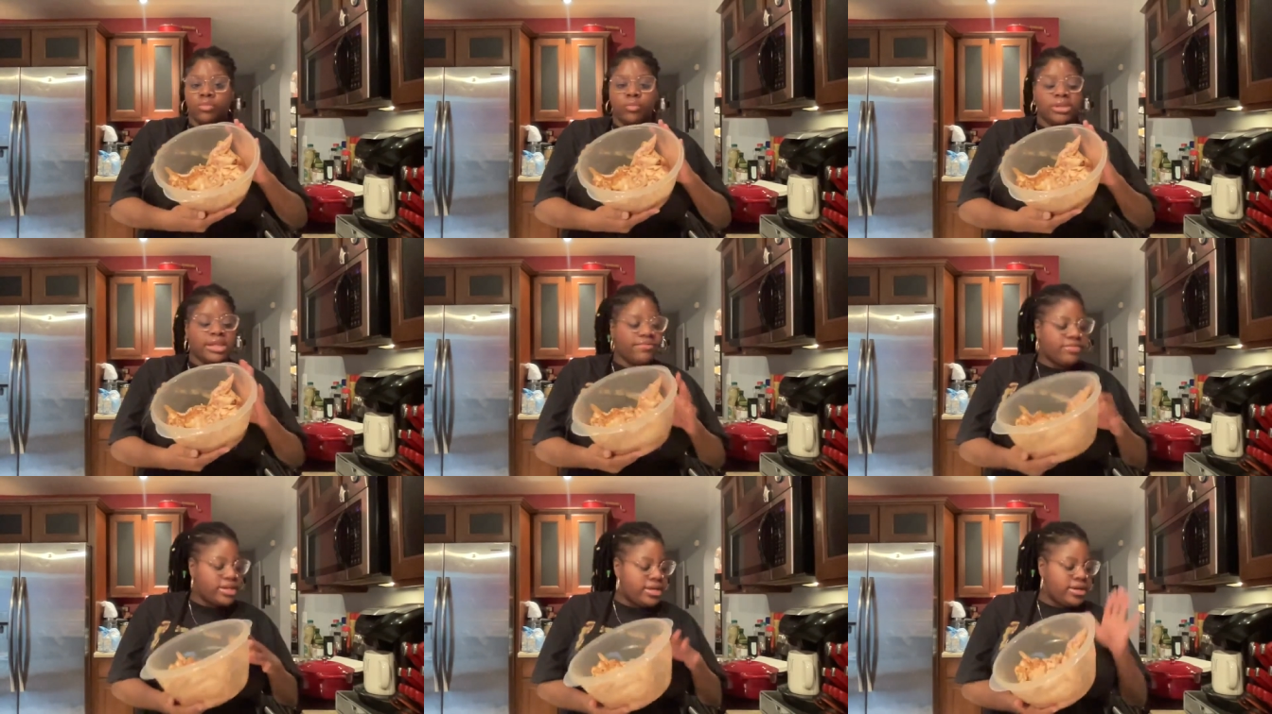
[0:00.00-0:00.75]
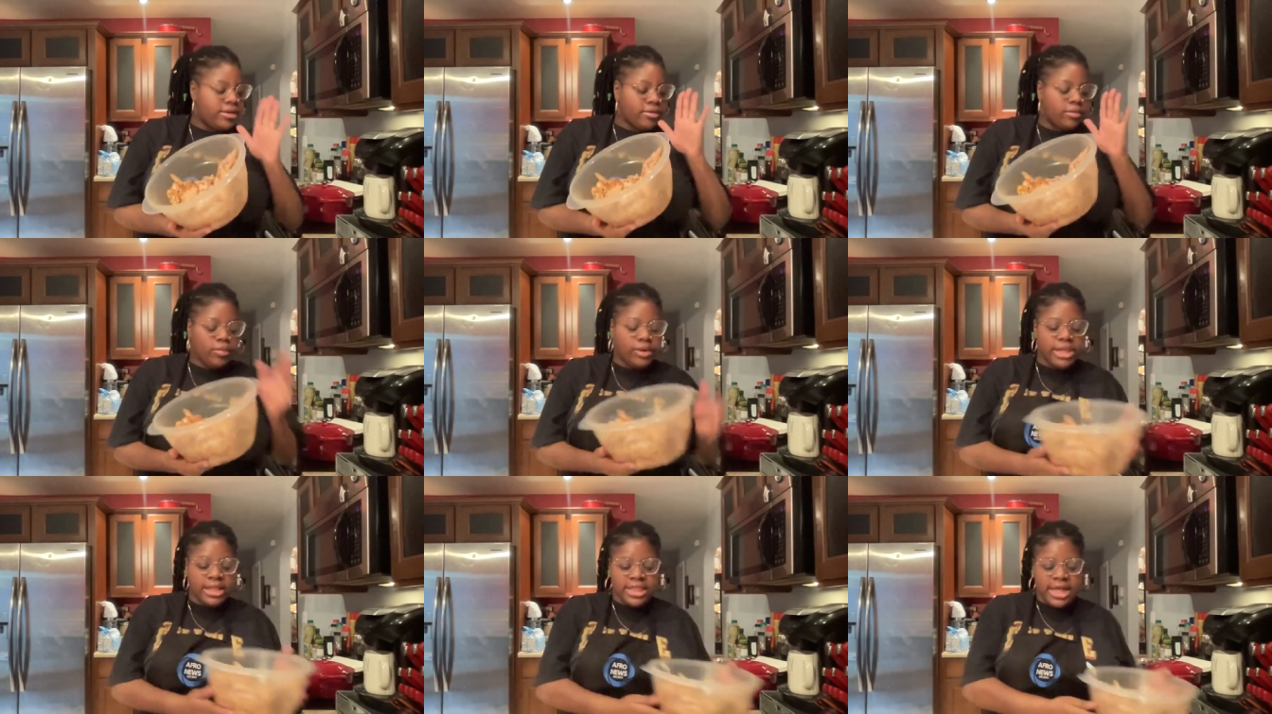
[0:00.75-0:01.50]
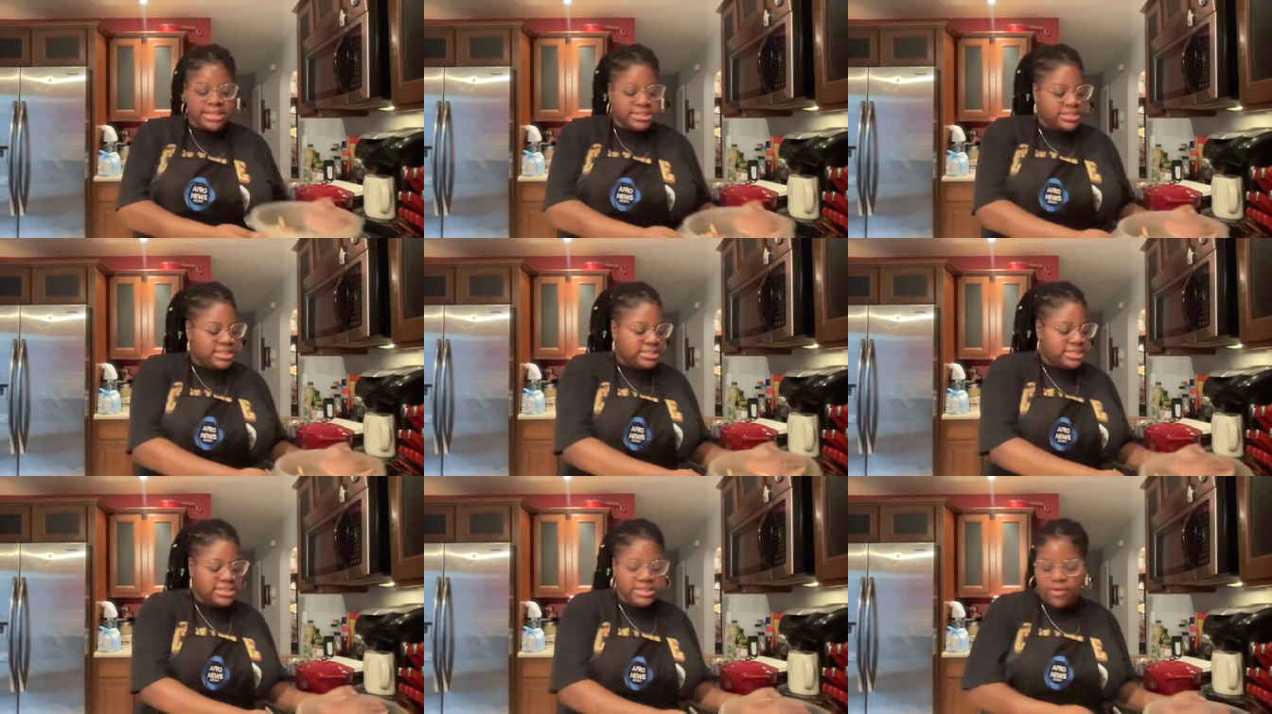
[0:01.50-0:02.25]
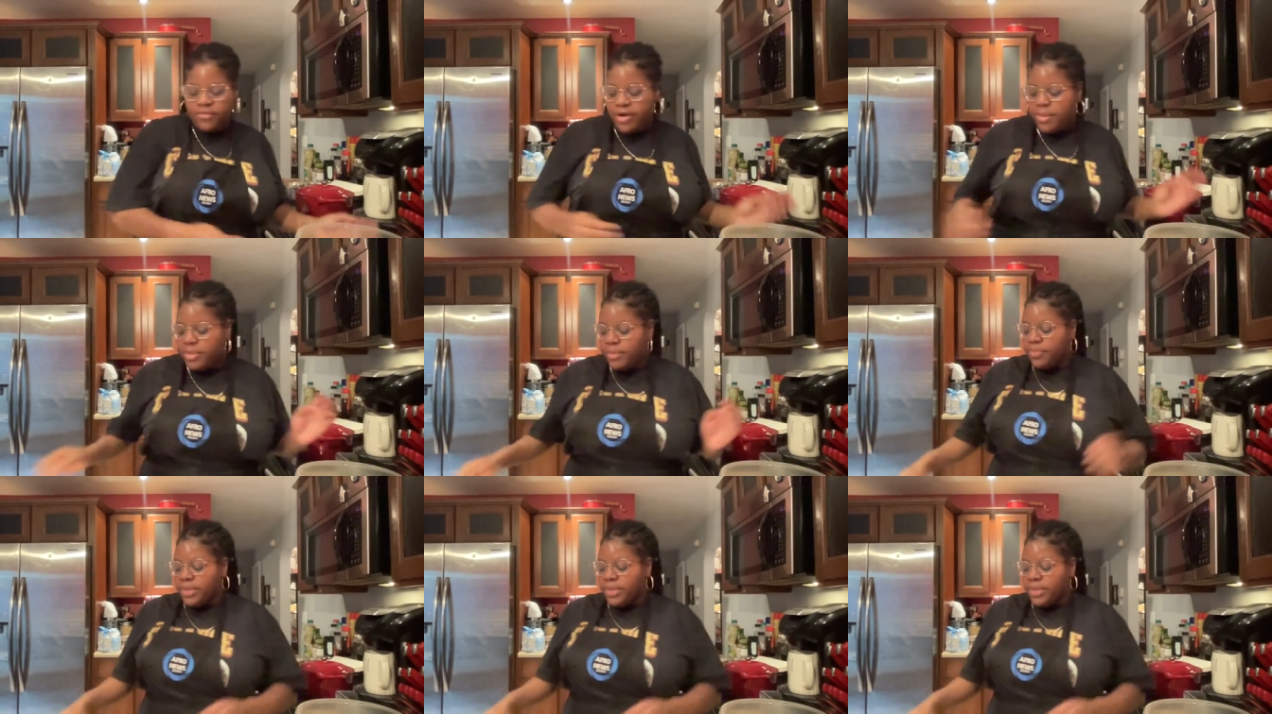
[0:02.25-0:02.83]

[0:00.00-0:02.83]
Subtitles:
We left it here. We're letting that season itself up.